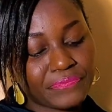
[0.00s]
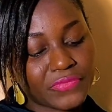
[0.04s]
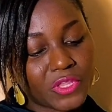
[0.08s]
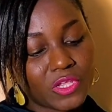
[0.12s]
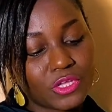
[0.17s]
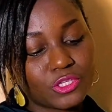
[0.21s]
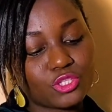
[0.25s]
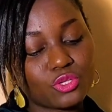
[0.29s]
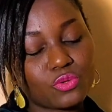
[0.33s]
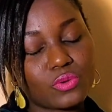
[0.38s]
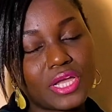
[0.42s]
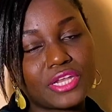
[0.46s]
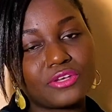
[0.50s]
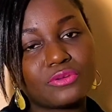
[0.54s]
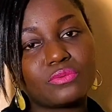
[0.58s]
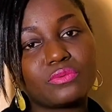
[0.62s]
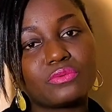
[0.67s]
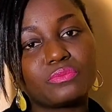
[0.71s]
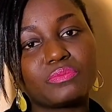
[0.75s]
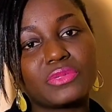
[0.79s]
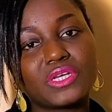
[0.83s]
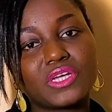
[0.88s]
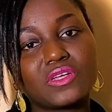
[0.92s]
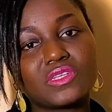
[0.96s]
So I
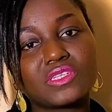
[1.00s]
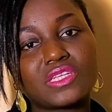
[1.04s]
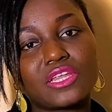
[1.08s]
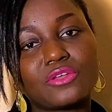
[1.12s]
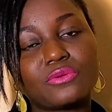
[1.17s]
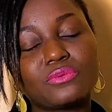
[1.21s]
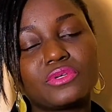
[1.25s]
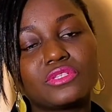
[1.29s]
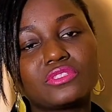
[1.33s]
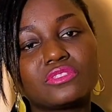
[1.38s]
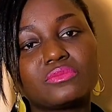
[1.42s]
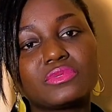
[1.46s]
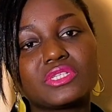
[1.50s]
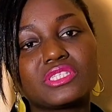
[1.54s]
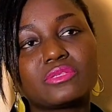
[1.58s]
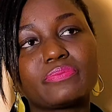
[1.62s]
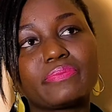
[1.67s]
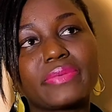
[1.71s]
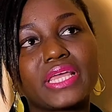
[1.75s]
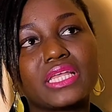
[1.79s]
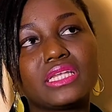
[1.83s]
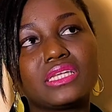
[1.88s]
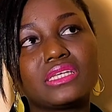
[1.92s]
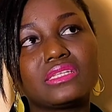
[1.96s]
don't want to be
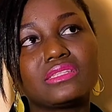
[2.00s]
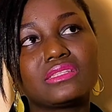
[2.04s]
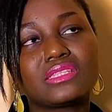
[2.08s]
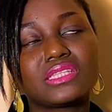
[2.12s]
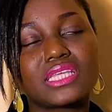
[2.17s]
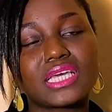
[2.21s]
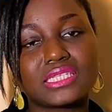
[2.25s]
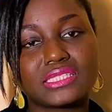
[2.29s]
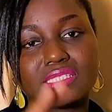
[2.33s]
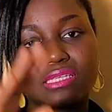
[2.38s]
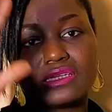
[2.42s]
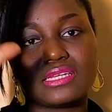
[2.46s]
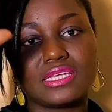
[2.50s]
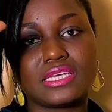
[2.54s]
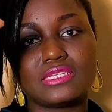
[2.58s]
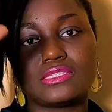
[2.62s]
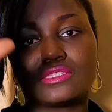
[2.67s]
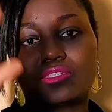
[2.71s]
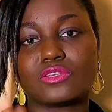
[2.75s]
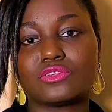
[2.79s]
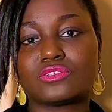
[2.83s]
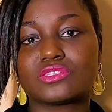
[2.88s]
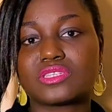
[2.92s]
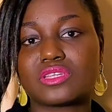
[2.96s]
spending 30 days
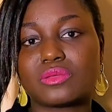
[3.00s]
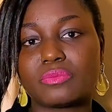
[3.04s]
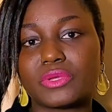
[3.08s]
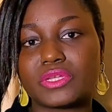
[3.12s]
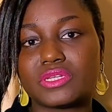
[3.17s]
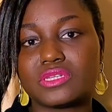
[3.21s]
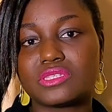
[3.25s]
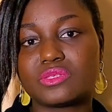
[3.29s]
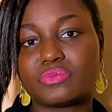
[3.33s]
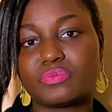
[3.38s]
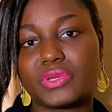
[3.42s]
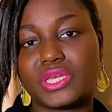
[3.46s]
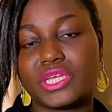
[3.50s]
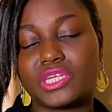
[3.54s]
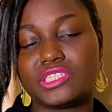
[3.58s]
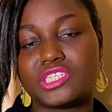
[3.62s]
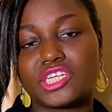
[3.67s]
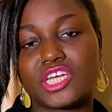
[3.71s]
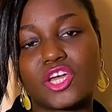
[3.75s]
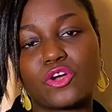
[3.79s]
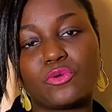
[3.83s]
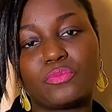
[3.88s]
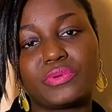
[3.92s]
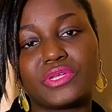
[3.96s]
on somebody's page
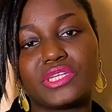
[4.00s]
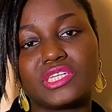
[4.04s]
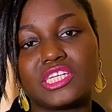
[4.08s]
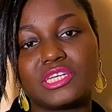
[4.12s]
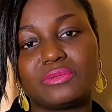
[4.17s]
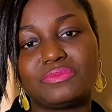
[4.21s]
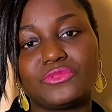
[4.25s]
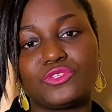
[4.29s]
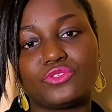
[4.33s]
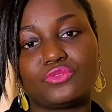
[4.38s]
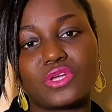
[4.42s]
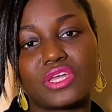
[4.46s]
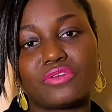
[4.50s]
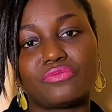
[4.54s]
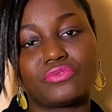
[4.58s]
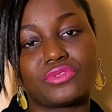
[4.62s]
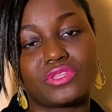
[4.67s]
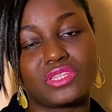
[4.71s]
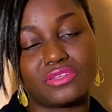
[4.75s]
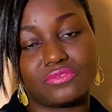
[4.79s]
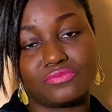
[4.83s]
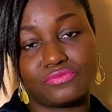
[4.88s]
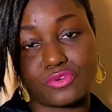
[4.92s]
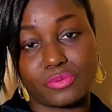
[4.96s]
helping them do
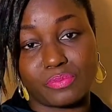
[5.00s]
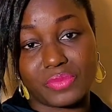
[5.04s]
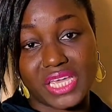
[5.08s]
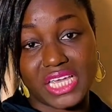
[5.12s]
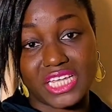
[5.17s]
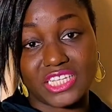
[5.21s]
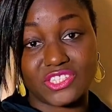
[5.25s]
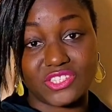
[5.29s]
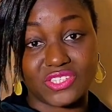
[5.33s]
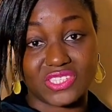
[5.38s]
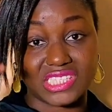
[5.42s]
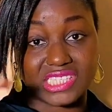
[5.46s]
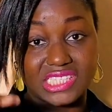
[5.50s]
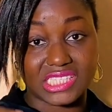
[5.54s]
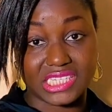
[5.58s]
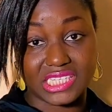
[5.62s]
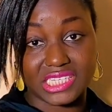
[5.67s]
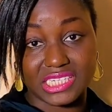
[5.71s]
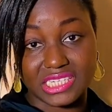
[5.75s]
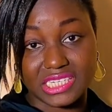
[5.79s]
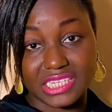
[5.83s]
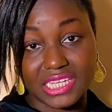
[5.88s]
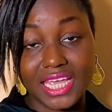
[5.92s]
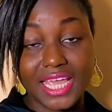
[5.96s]
everything from A to Z.
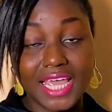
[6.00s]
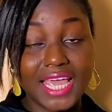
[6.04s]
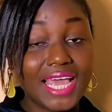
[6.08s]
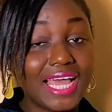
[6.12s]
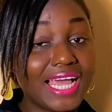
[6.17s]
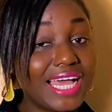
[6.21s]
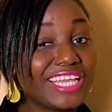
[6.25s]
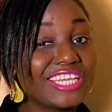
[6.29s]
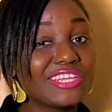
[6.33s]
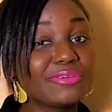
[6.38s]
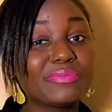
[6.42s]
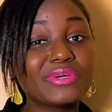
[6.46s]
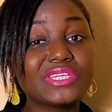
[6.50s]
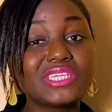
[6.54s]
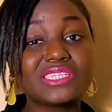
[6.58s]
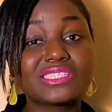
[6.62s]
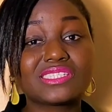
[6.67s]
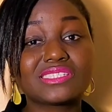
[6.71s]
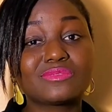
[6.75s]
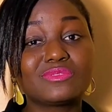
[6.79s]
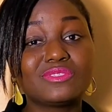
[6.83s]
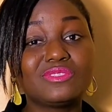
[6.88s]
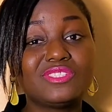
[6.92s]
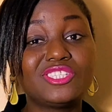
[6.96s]
And the
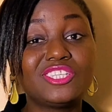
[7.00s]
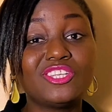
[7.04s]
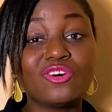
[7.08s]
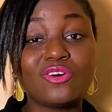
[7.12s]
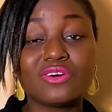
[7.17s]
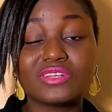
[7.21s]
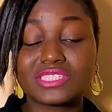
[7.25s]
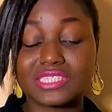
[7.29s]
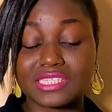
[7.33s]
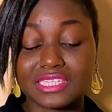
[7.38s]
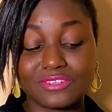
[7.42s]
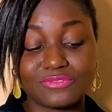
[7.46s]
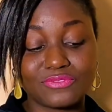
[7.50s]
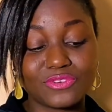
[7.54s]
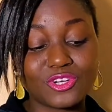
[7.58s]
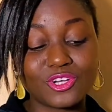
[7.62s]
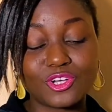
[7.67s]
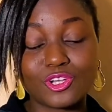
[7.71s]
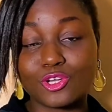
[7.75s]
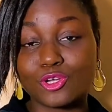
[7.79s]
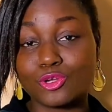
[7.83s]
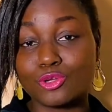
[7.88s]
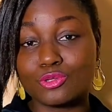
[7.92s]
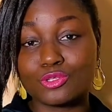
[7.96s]
money's not
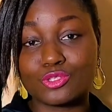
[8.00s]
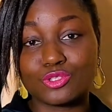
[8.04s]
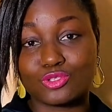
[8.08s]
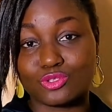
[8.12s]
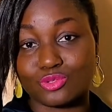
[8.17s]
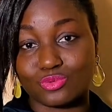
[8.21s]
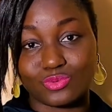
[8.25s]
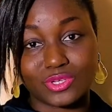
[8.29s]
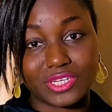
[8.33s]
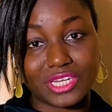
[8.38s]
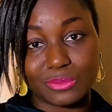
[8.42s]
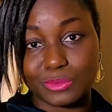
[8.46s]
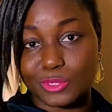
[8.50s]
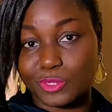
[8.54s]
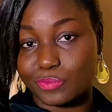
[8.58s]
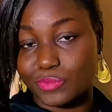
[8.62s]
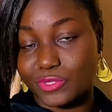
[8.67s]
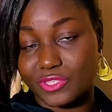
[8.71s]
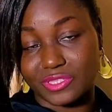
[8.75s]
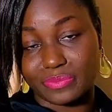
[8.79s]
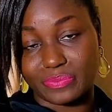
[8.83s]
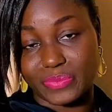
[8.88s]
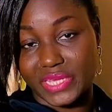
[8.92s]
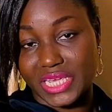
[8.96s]
even close to what I'm
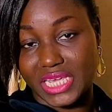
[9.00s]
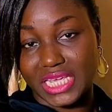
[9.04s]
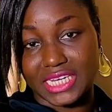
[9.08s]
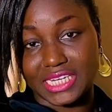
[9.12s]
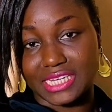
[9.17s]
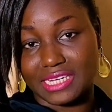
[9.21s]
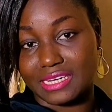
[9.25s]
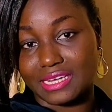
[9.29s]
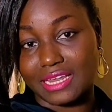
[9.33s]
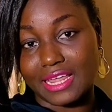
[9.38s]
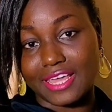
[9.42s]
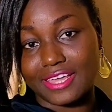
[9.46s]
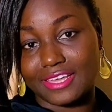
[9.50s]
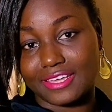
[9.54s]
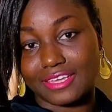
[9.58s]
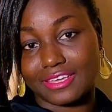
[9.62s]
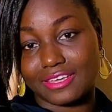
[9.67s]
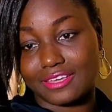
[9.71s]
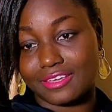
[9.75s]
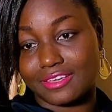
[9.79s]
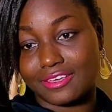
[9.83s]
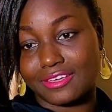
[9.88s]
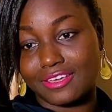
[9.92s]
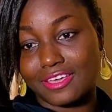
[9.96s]
supposed to be earning.
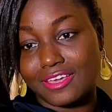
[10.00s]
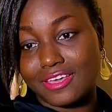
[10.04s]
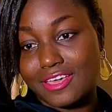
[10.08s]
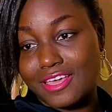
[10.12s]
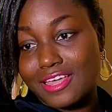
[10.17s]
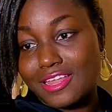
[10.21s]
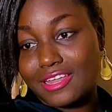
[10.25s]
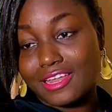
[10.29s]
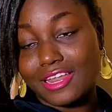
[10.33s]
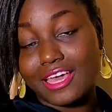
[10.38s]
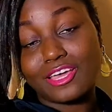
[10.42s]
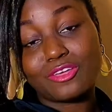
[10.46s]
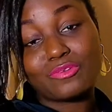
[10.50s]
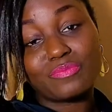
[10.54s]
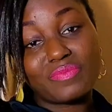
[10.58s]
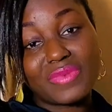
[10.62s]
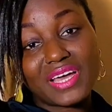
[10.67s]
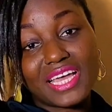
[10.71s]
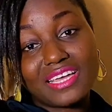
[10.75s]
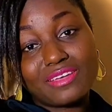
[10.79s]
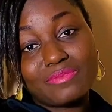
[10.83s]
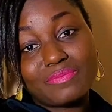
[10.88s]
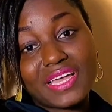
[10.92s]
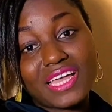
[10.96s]
Like
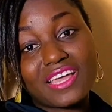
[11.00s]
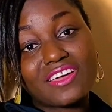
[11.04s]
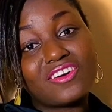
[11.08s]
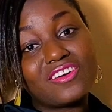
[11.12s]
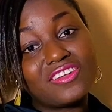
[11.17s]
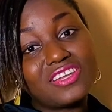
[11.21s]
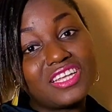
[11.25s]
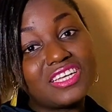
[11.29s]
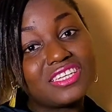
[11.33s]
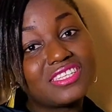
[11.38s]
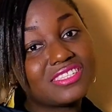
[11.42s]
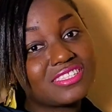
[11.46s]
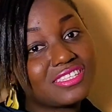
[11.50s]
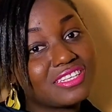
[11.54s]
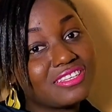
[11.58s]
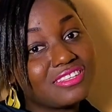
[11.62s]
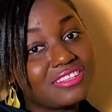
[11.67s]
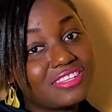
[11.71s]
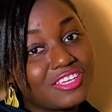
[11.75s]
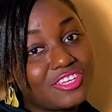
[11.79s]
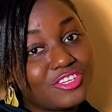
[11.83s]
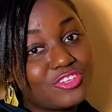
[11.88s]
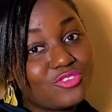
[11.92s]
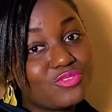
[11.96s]
my colleagues in
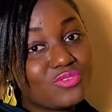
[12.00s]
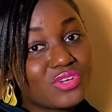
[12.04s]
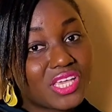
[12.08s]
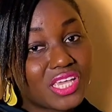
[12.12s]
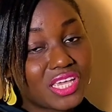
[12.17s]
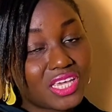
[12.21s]
the UK,